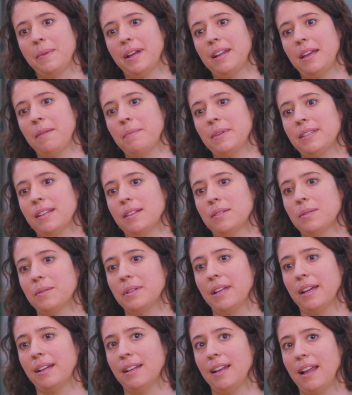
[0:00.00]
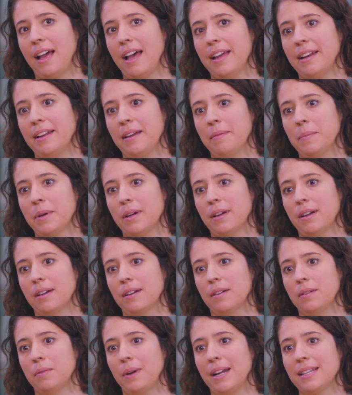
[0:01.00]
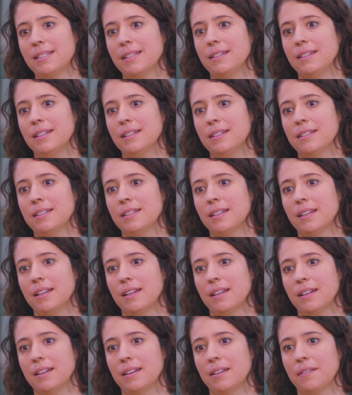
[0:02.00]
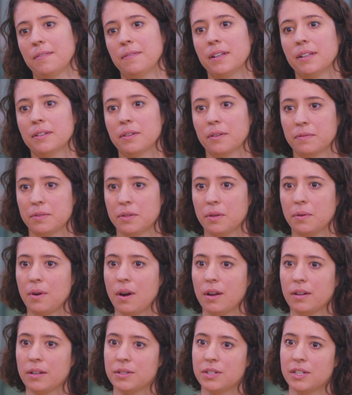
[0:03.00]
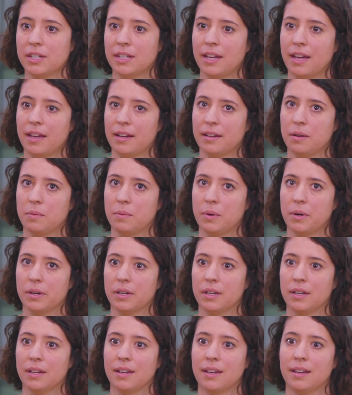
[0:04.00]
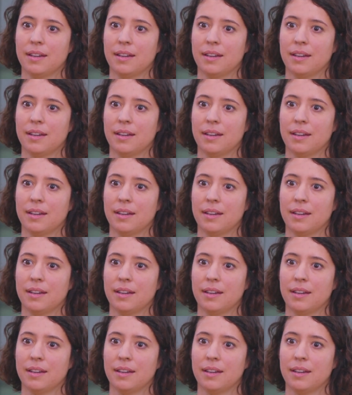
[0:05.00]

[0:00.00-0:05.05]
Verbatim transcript: My name is Antonia Klein. I'm a resident in the field of neurology and I work